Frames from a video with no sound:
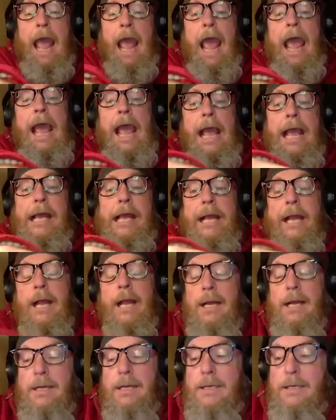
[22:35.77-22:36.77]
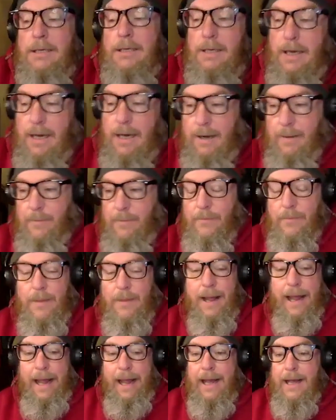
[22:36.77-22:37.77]
Hey!"
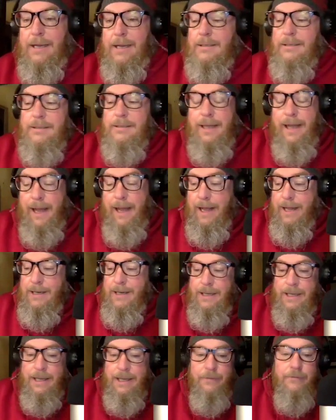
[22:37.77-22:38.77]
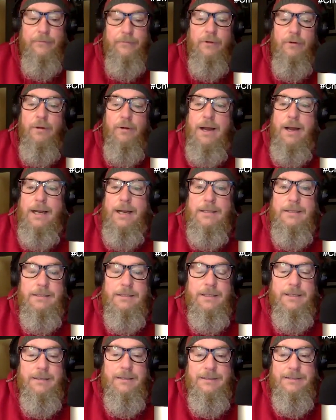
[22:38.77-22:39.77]
And give credit
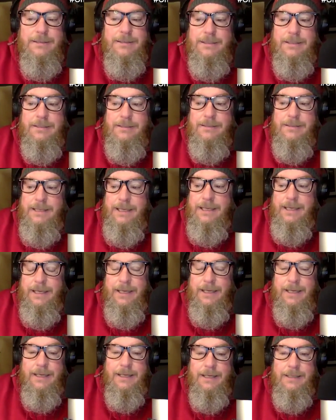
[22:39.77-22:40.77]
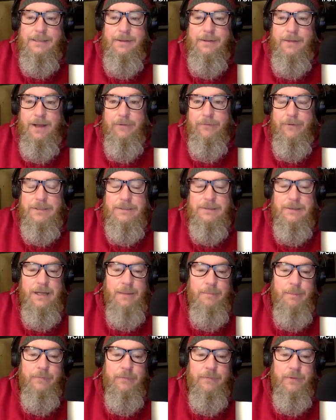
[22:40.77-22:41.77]
to the offensive
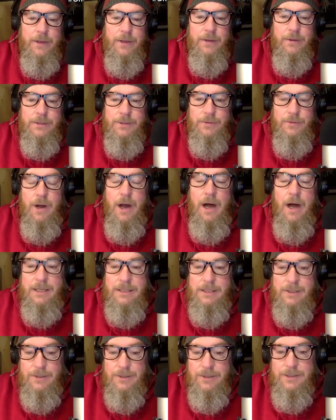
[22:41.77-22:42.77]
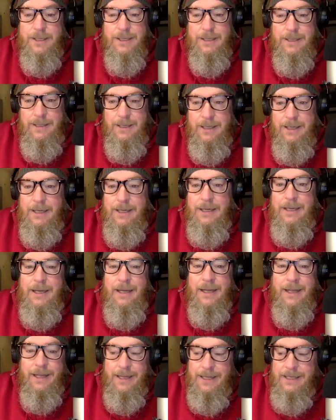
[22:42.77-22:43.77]
lineman for the Utes who hustled
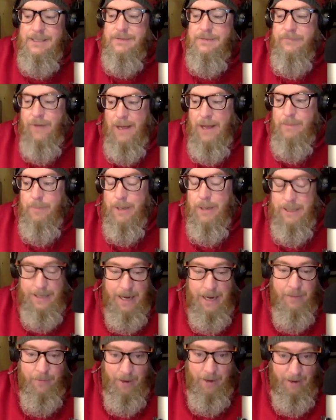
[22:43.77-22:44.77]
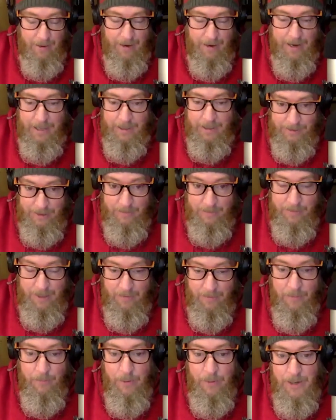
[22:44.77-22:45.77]
his fat butt down there and jumped
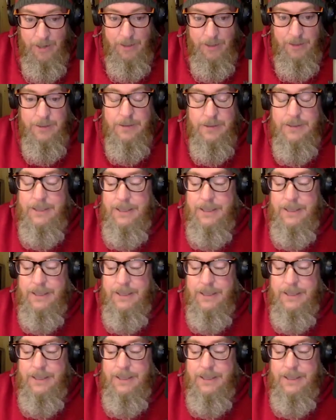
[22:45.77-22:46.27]
on the ball.